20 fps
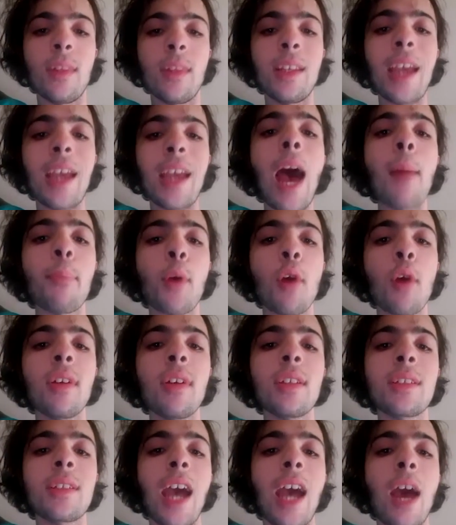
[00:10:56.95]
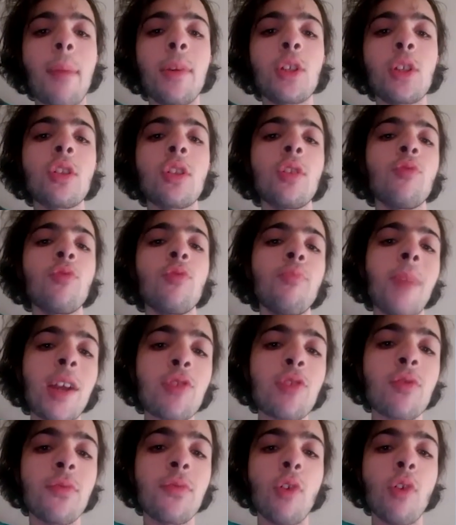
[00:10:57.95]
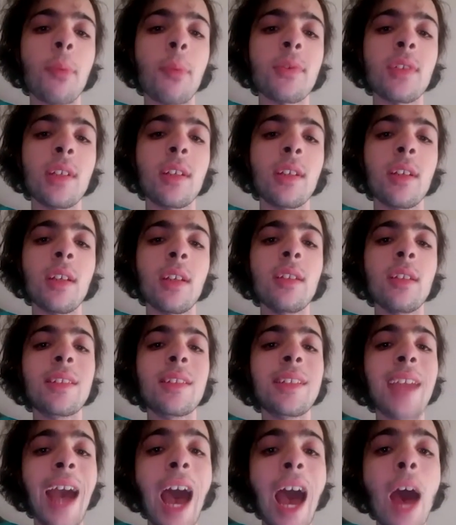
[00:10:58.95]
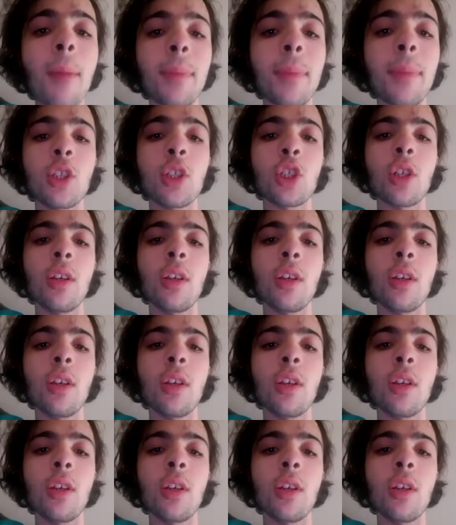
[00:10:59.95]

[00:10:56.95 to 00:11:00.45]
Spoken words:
The umpiring is garbage. The match review officer is garbage.